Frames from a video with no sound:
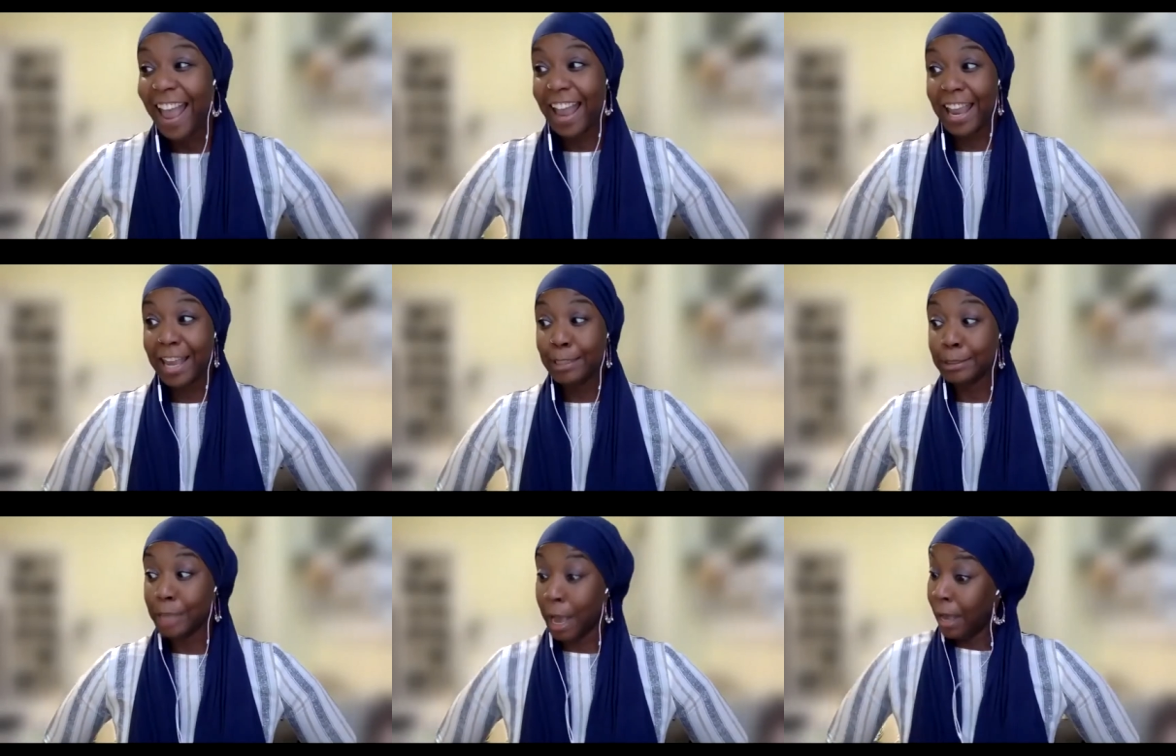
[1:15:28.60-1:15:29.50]

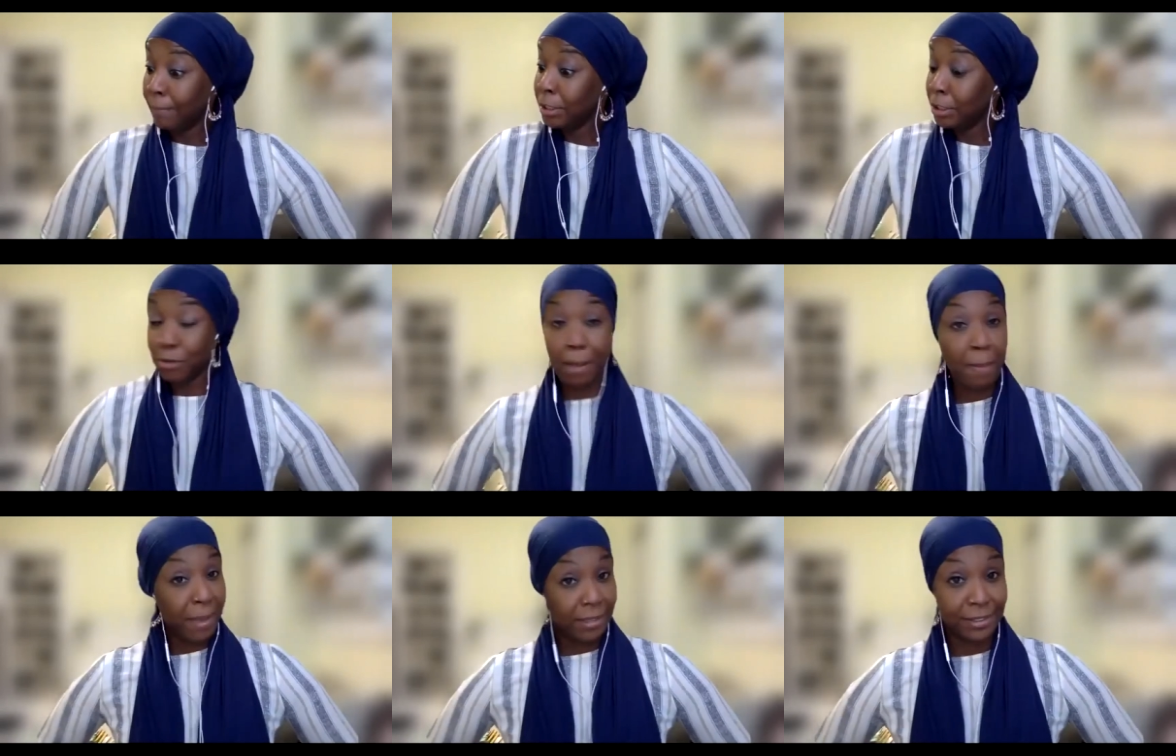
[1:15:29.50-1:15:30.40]
and I'm going to try my
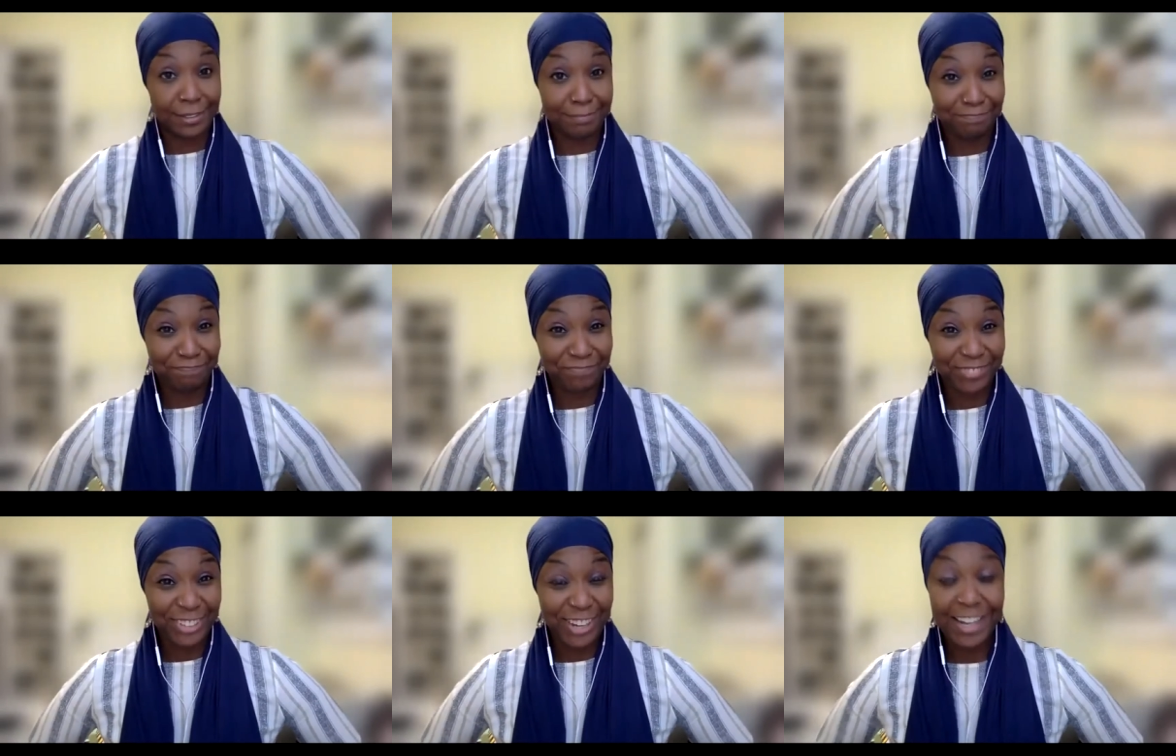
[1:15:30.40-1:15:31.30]
best,
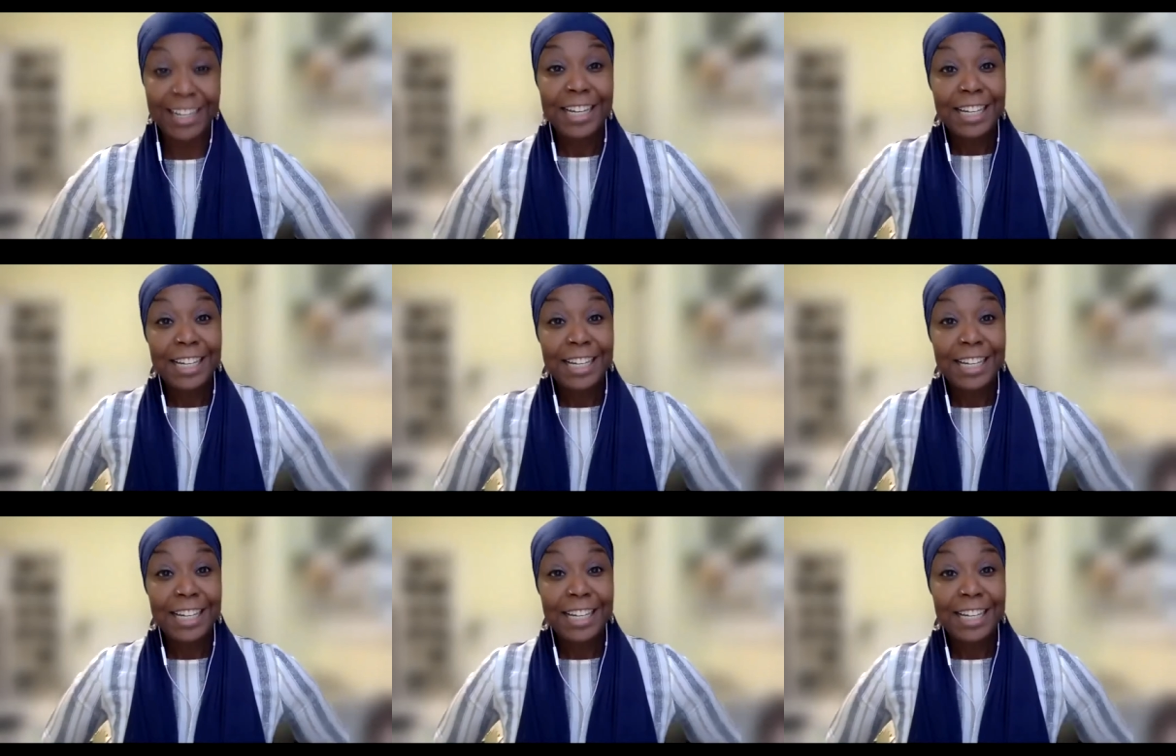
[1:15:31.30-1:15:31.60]
right?